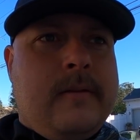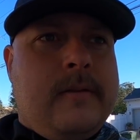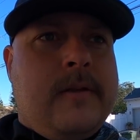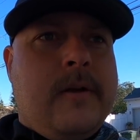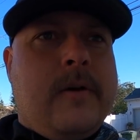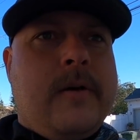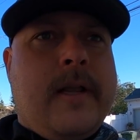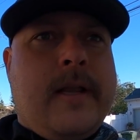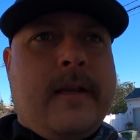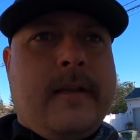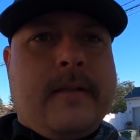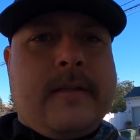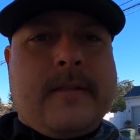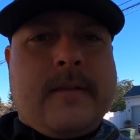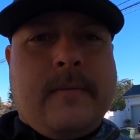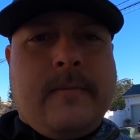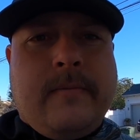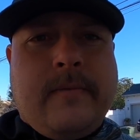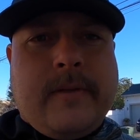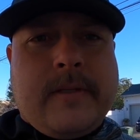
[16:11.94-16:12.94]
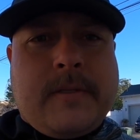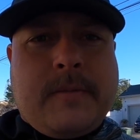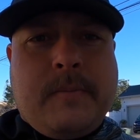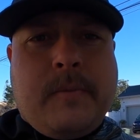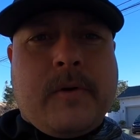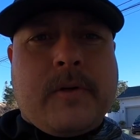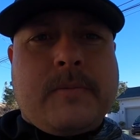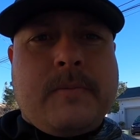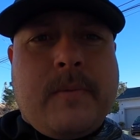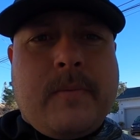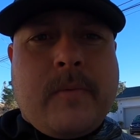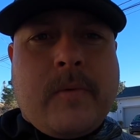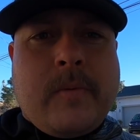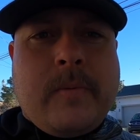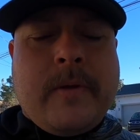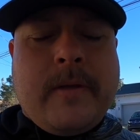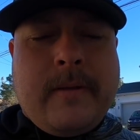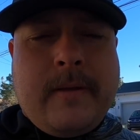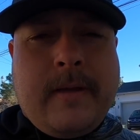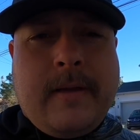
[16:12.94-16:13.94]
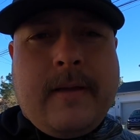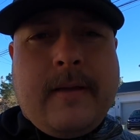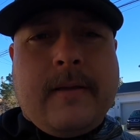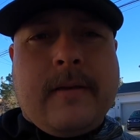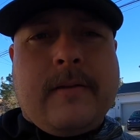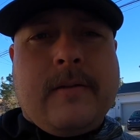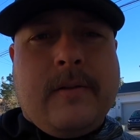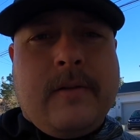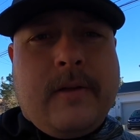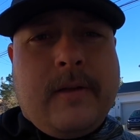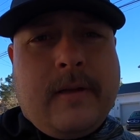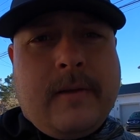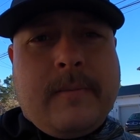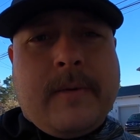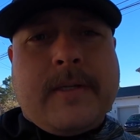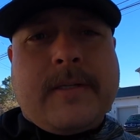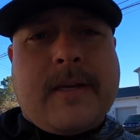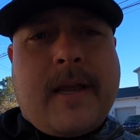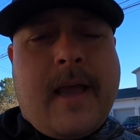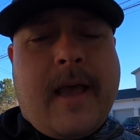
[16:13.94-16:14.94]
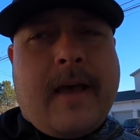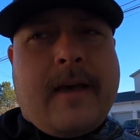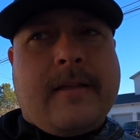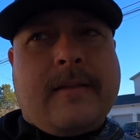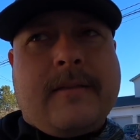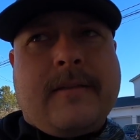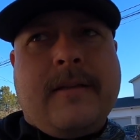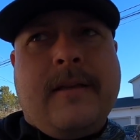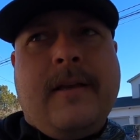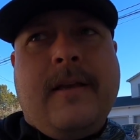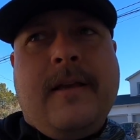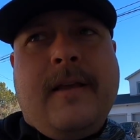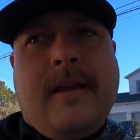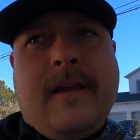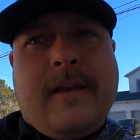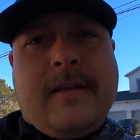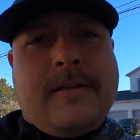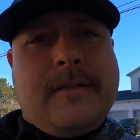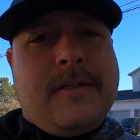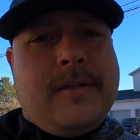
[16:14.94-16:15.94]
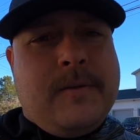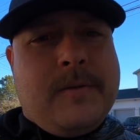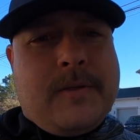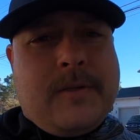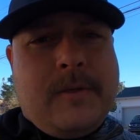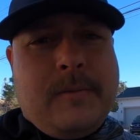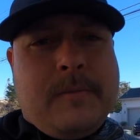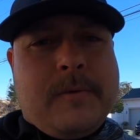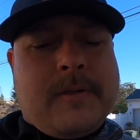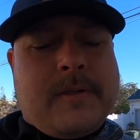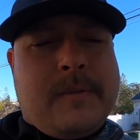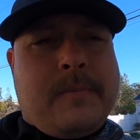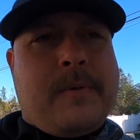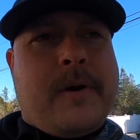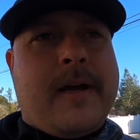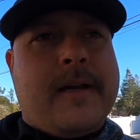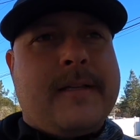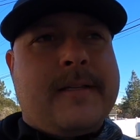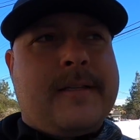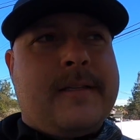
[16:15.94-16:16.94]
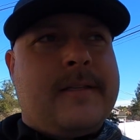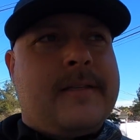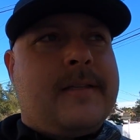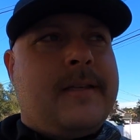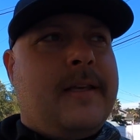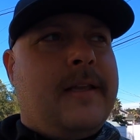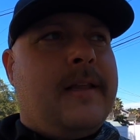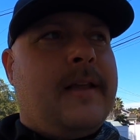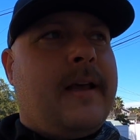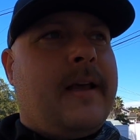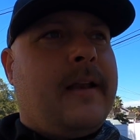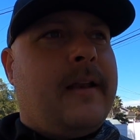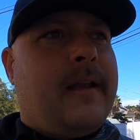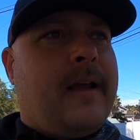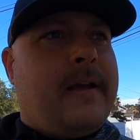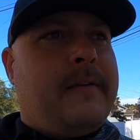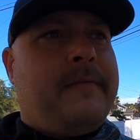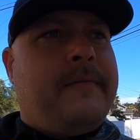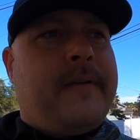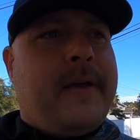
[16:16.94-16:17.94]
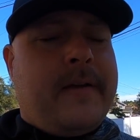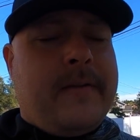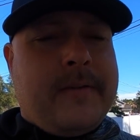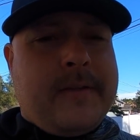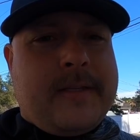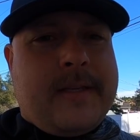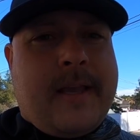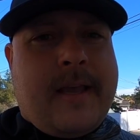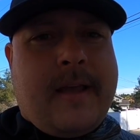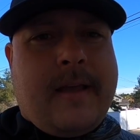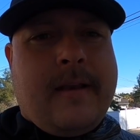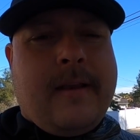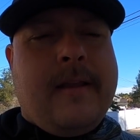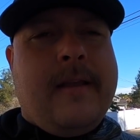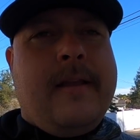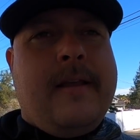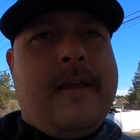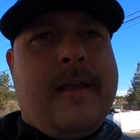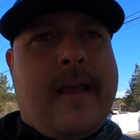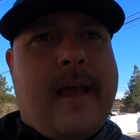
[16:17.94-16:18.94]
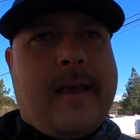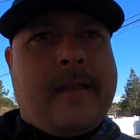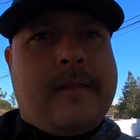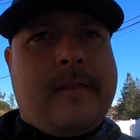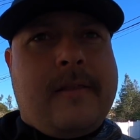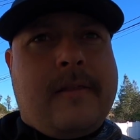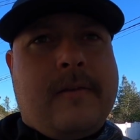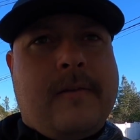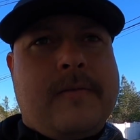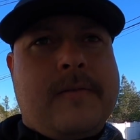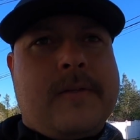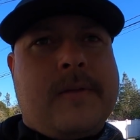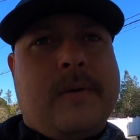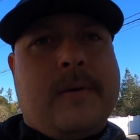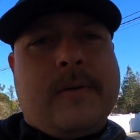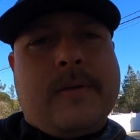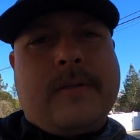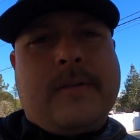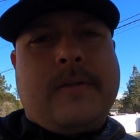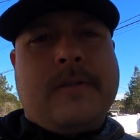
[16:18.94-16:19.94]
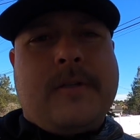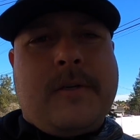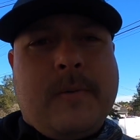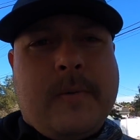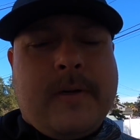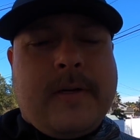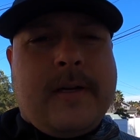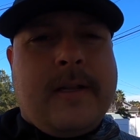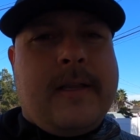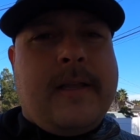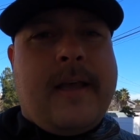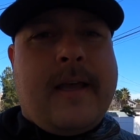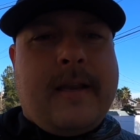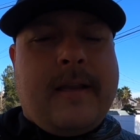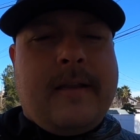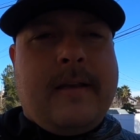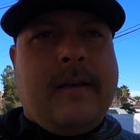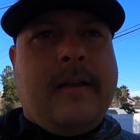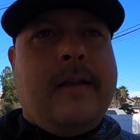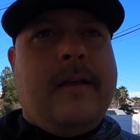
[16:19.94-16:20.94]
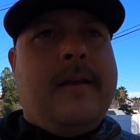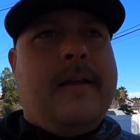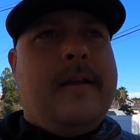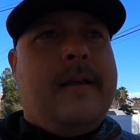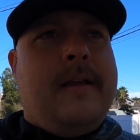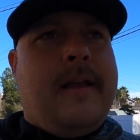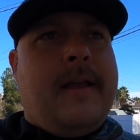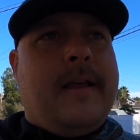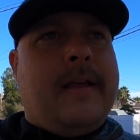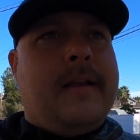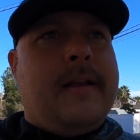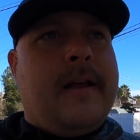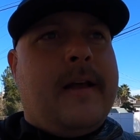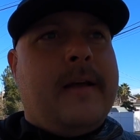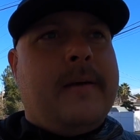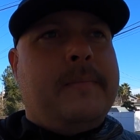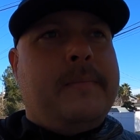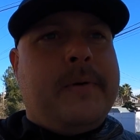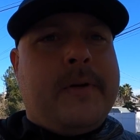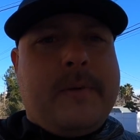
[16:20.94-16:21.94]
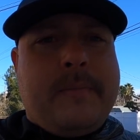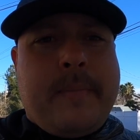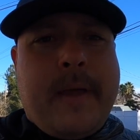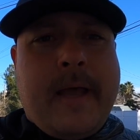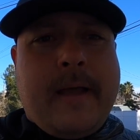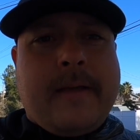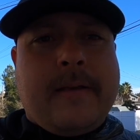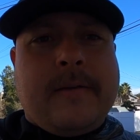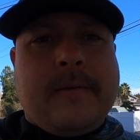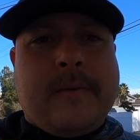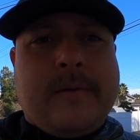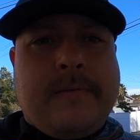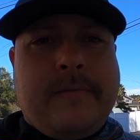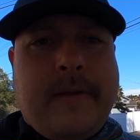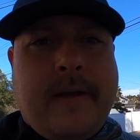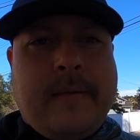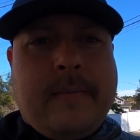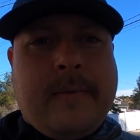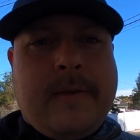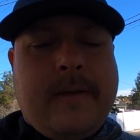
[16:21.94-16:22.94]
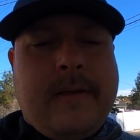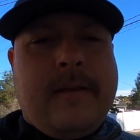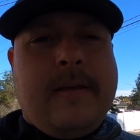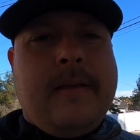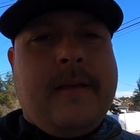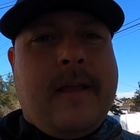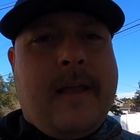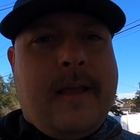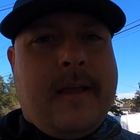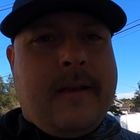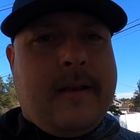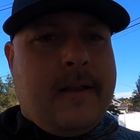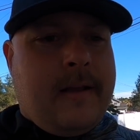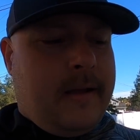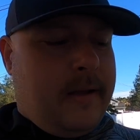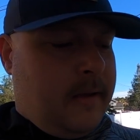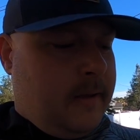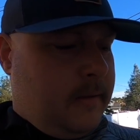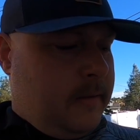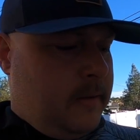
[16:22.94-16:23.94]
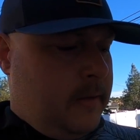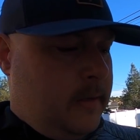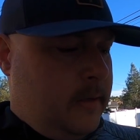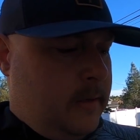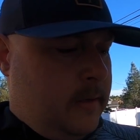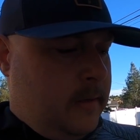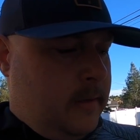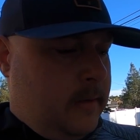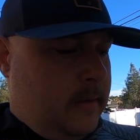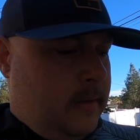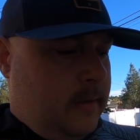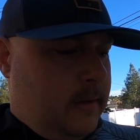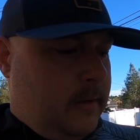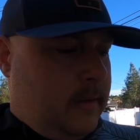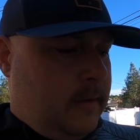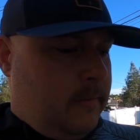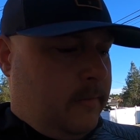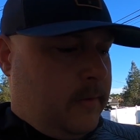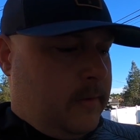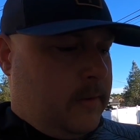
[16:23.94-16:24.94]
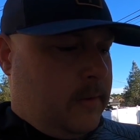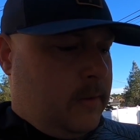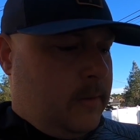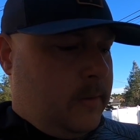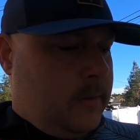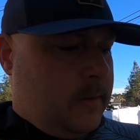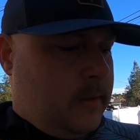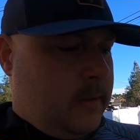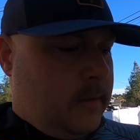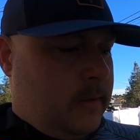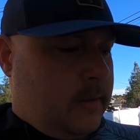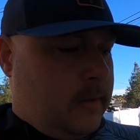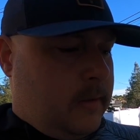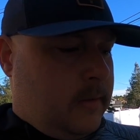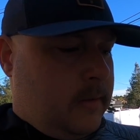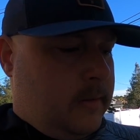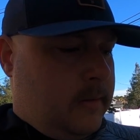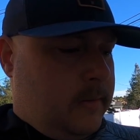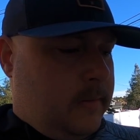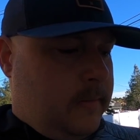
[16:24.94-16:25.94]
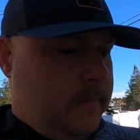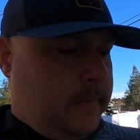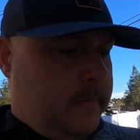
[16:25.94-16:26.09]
donated some of his sports memorabilia, including a bunch of hats, and she was super surprised to see that I found this hat at the thrift store. So she wanted to get it and put it back into her family and give it to her.